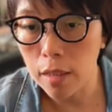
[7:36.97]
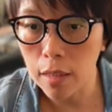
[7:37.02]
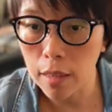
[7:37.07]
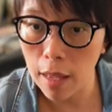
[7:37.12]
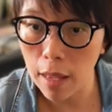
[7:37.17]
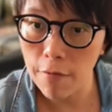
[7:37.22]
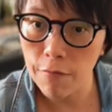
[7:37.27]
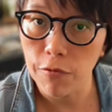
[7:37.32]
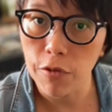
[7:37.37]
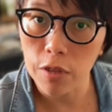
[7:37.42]

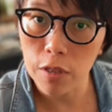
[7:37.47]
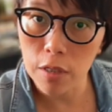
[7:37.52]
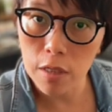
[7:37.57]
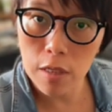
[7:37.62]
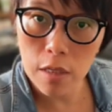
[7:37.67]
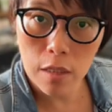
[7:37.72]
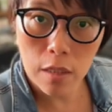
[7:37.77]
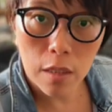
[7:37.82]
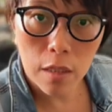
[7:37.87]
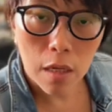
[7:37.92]
than
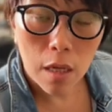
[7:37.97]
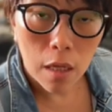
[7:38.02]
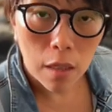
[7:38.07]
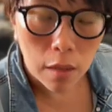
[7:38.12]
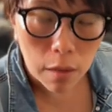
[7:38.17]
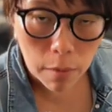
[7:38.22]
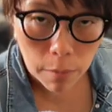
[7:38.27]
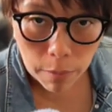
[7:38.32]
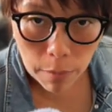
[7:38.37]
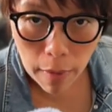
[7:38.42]
versus
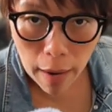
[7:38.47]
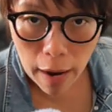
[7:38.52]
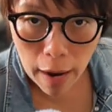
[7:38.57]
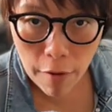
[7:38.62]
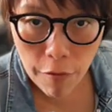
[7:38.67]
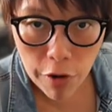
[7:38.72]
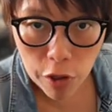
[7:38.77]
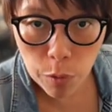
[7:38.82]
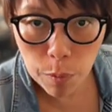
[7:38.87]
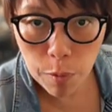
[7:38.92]
the
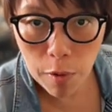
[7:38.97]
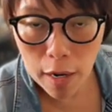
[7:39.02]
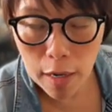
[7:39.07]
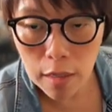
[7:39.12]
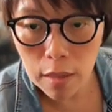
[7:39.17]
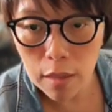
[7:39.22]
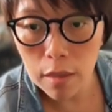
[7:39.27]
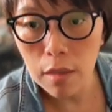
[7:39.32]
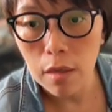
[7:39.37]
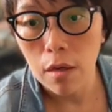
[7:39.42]
average
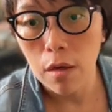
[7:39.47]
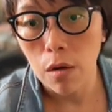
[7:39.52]
price,